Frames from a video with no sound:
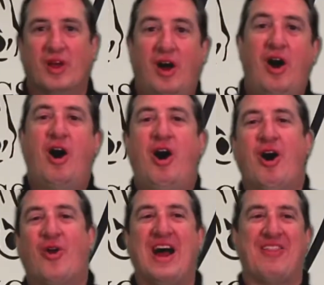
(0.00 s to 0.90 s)

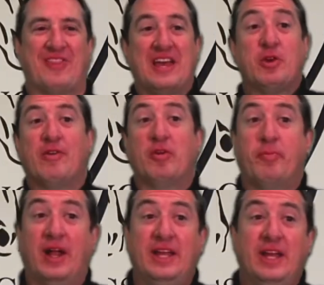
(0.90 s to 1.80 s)
All right, thank you
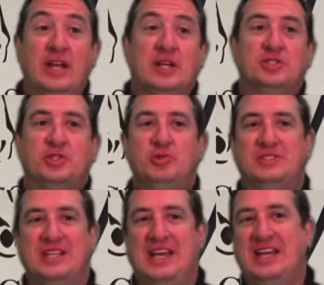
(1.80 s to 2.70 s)
everybody.
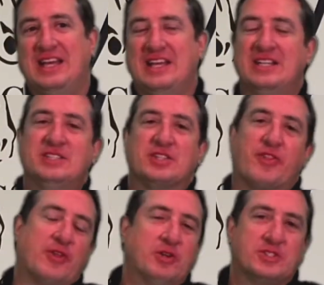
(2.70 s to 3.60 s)
Today is
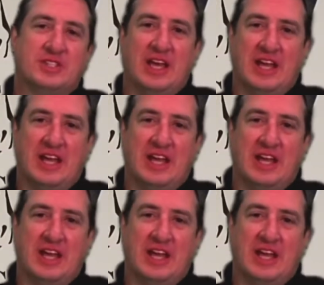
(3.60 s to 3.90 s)
Thursday,